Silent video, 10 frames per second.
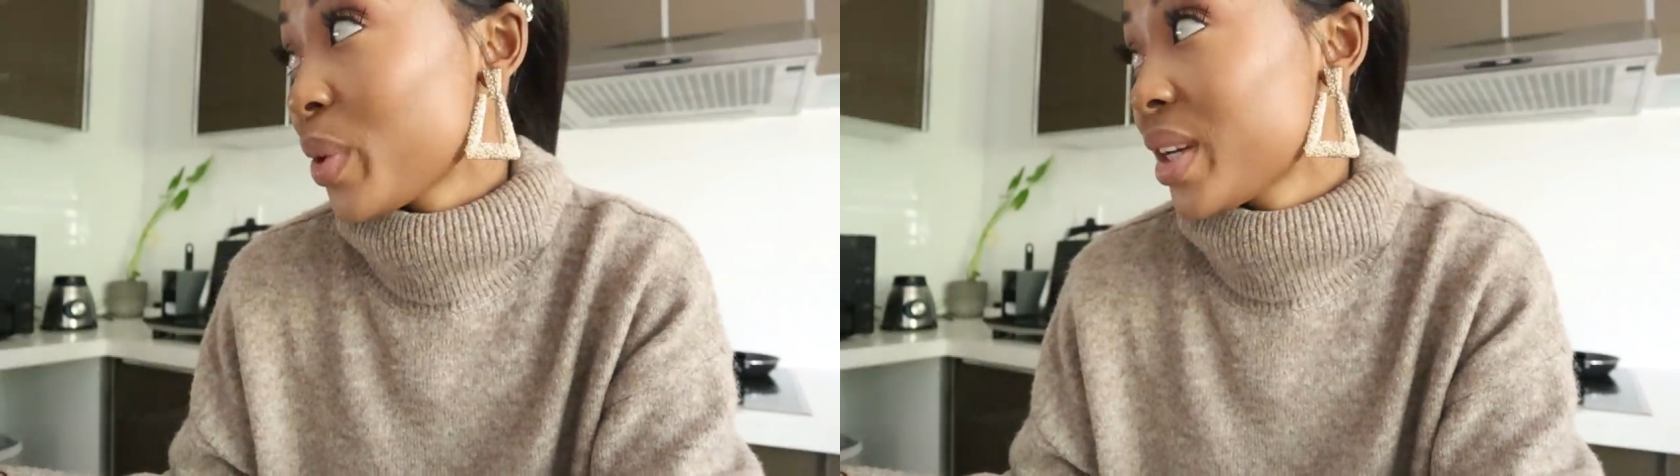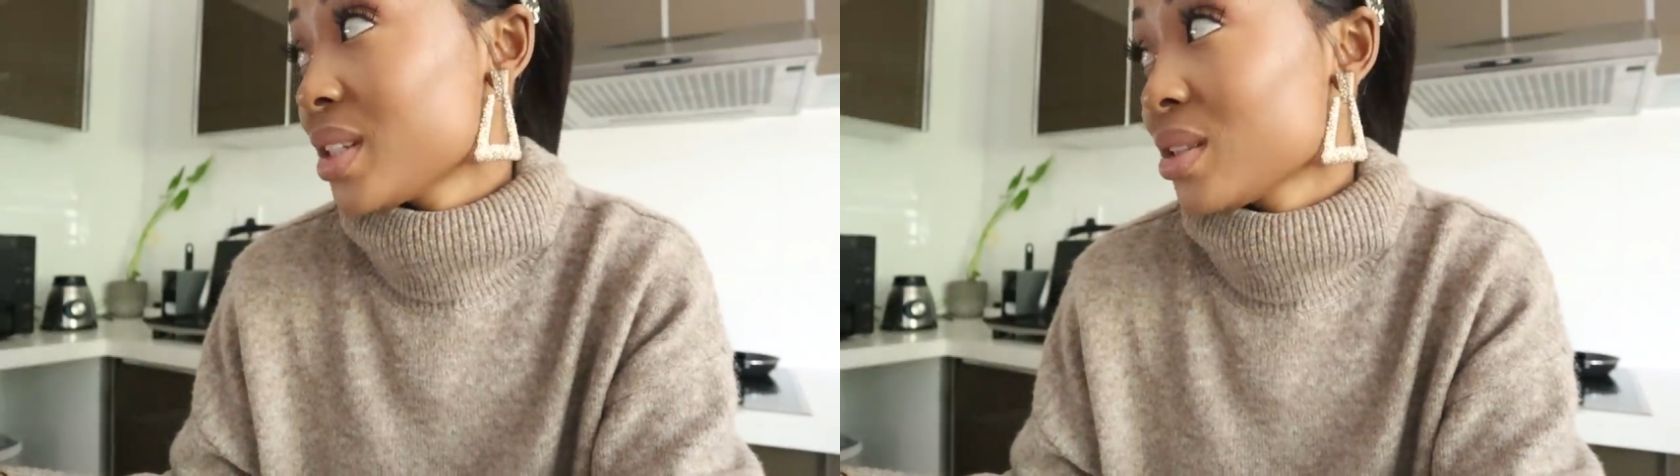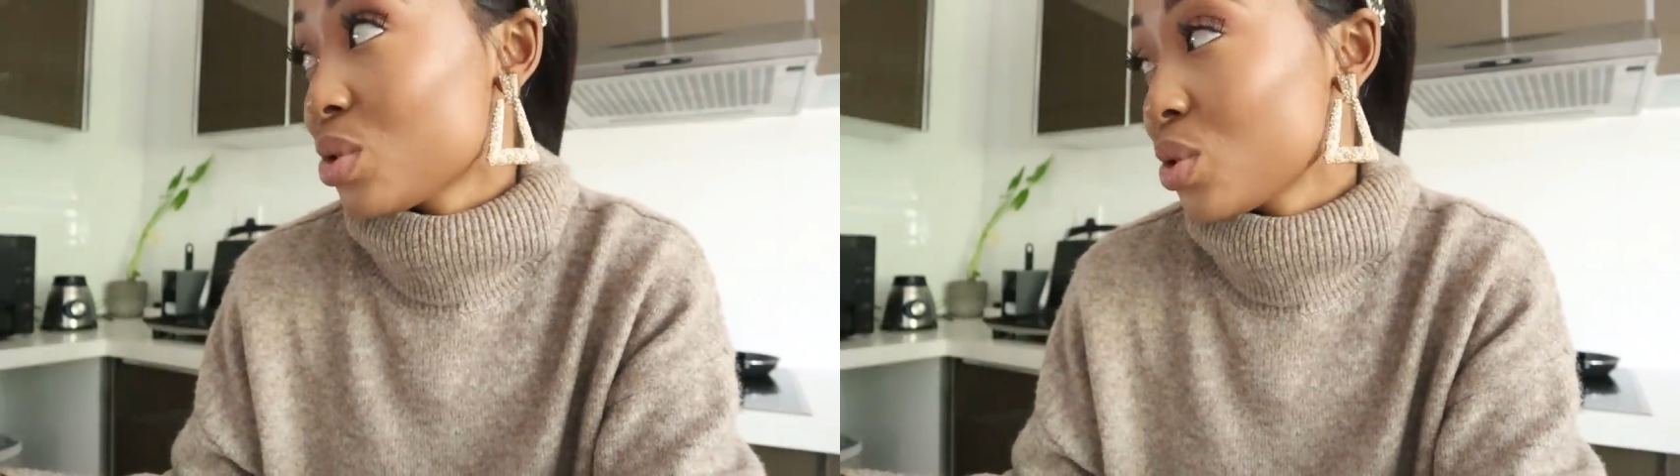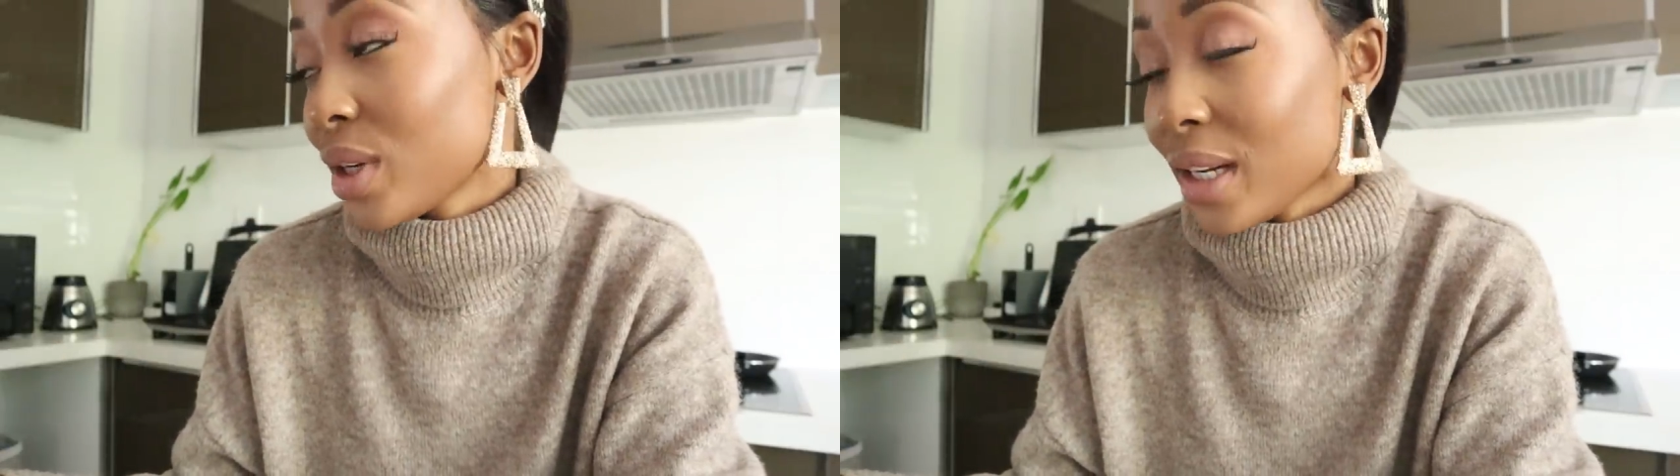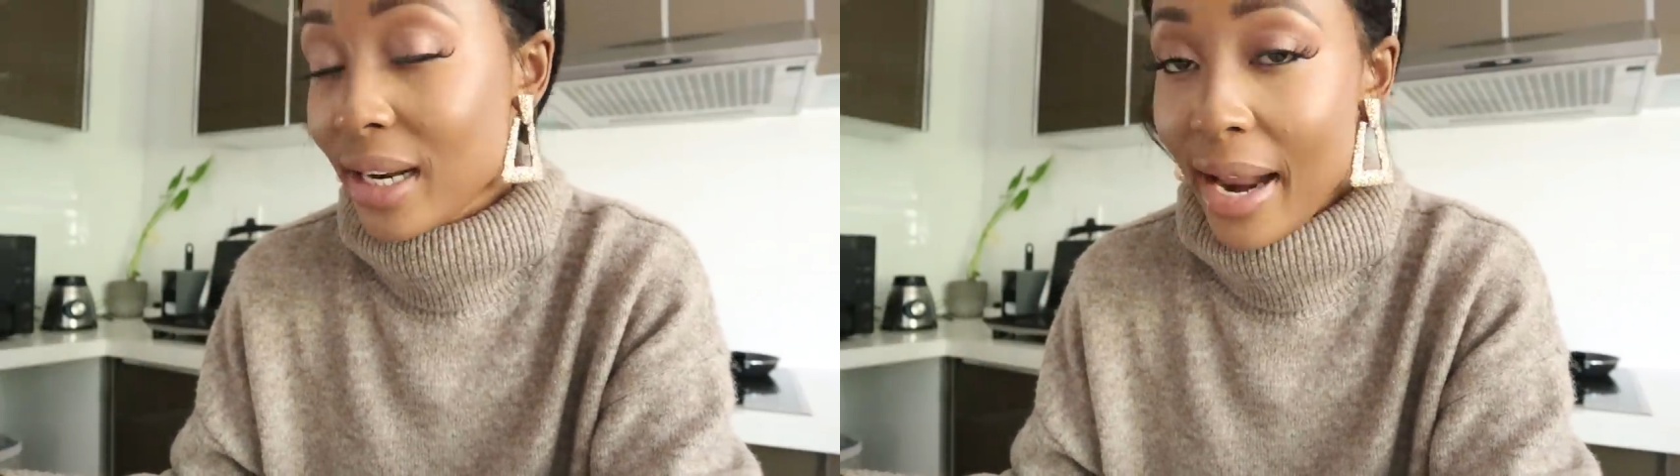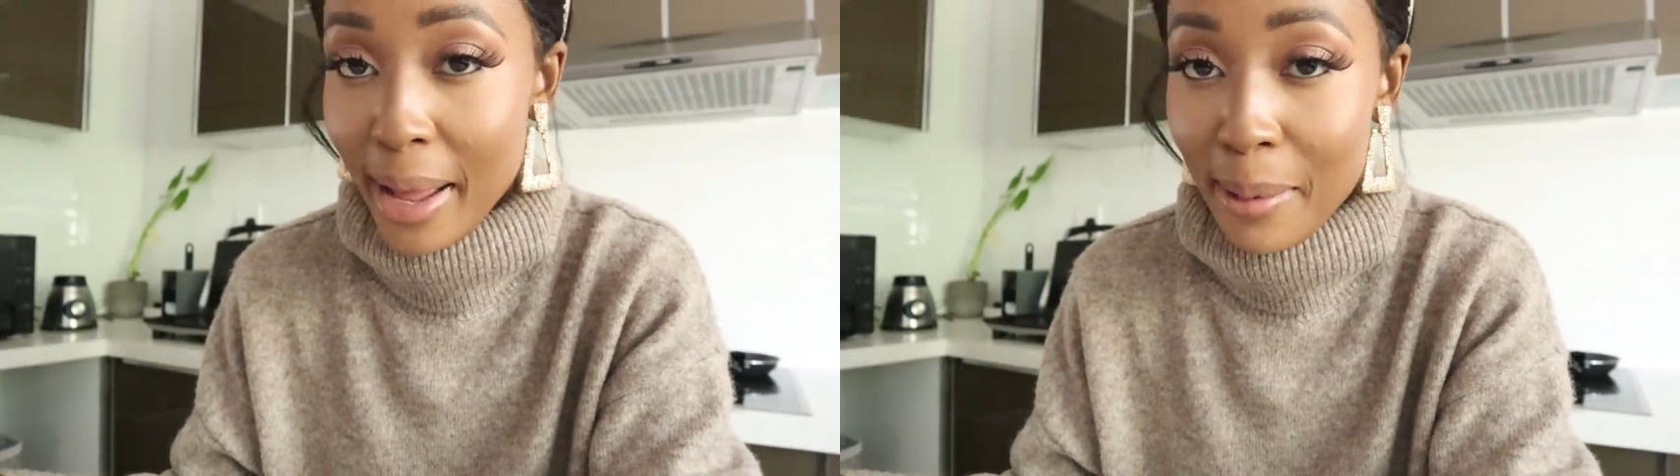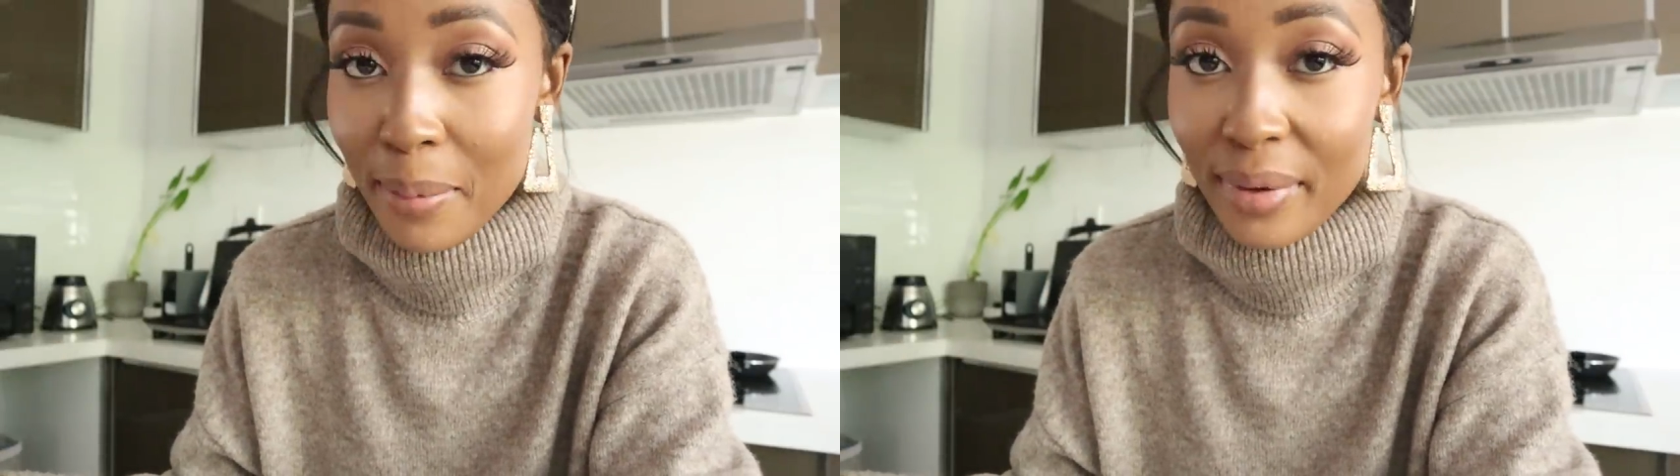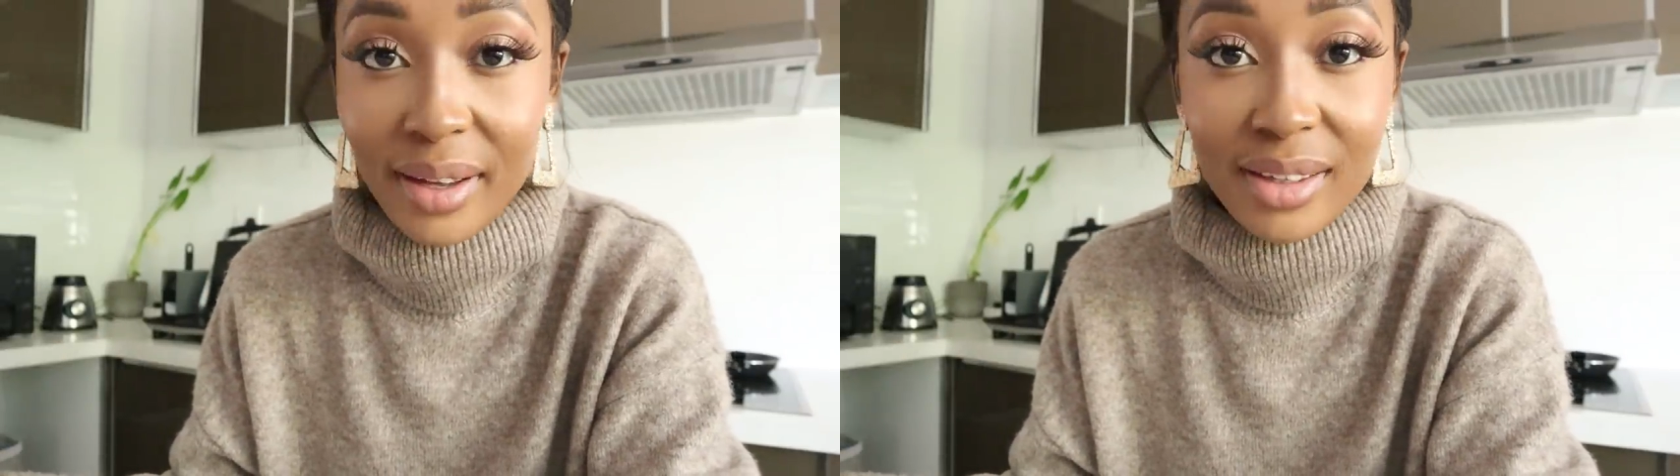went and took a nap.